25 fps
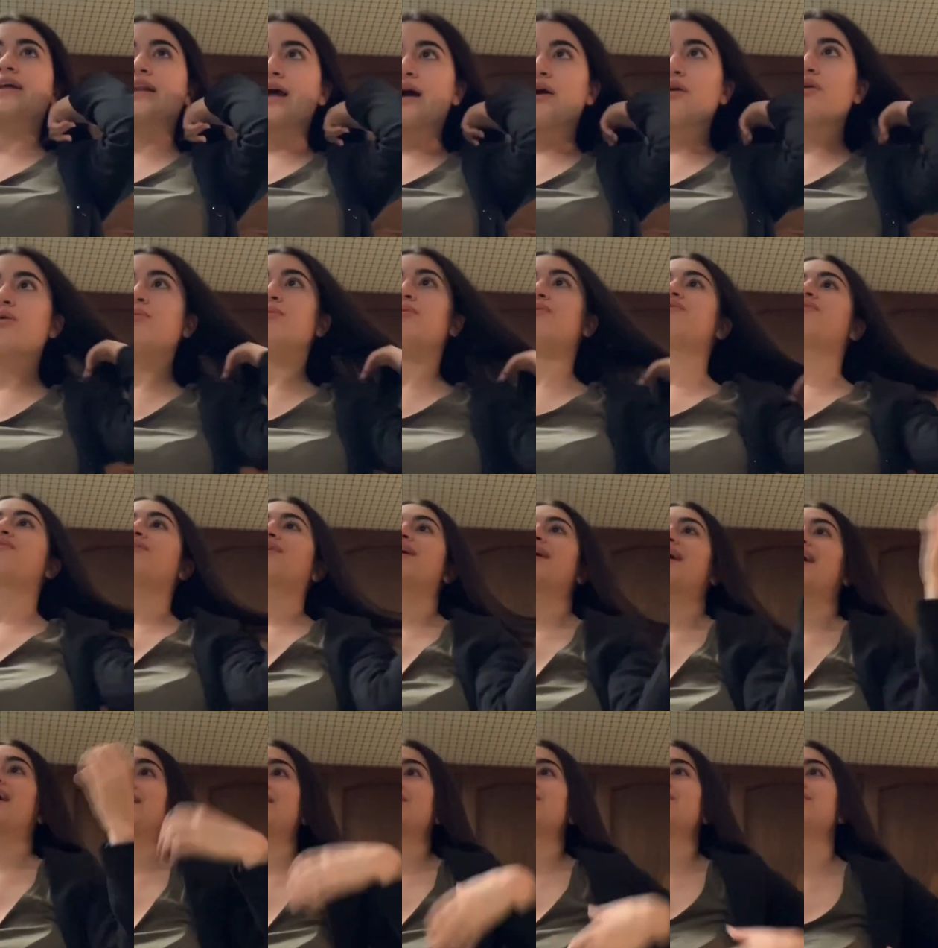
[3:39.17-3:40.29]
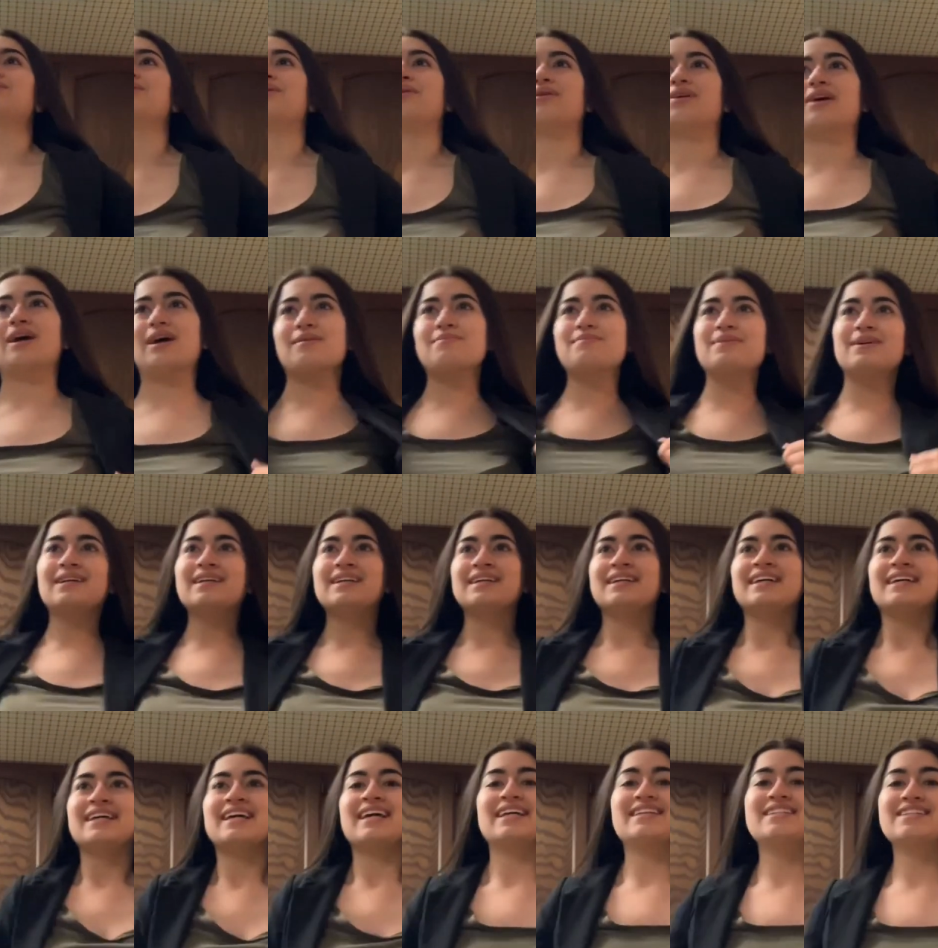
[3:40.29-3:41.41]
hour before I actually woke up.
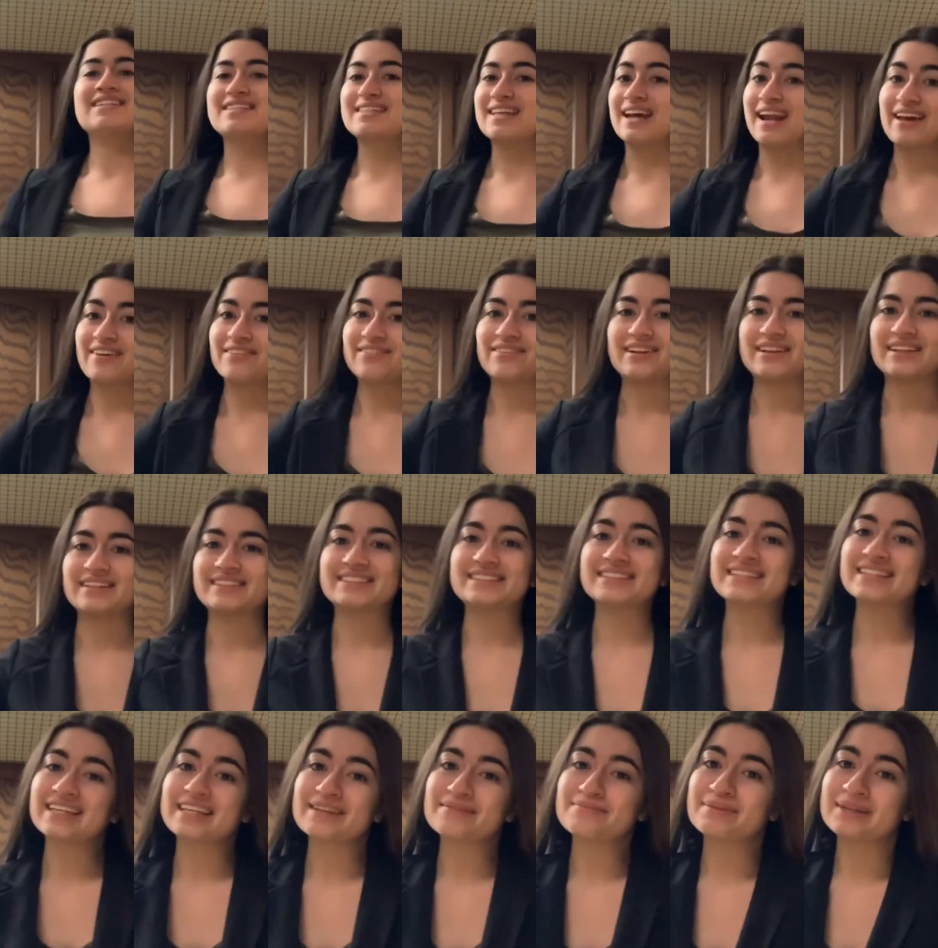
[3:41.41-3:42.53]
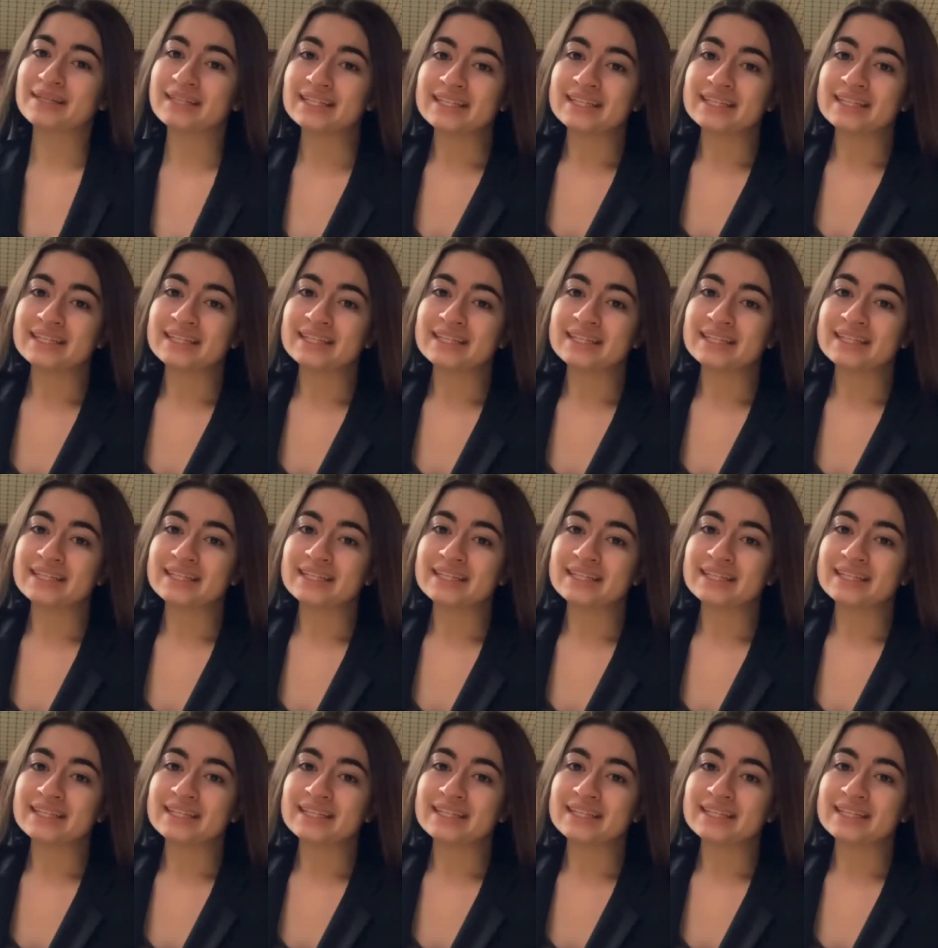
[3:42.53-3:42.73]
It's just that I fell asleep.